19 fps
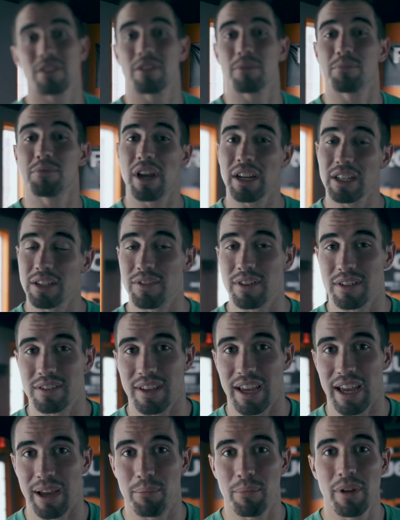in the subjective
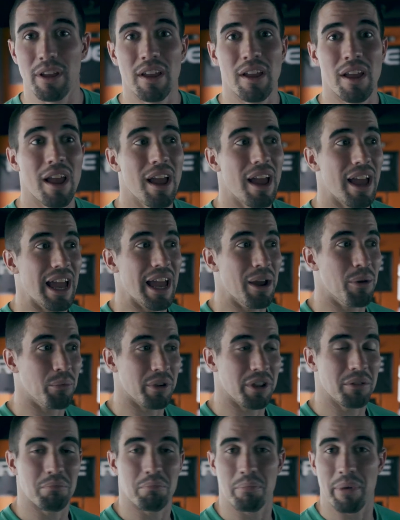exam, and
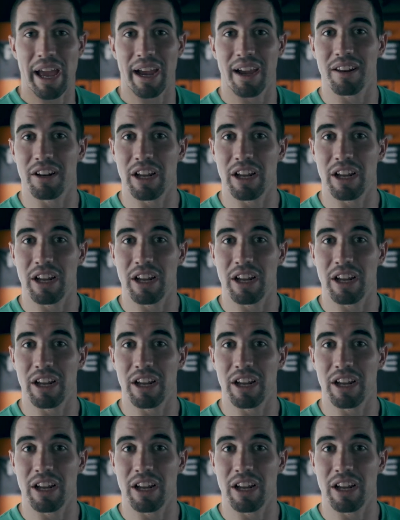we back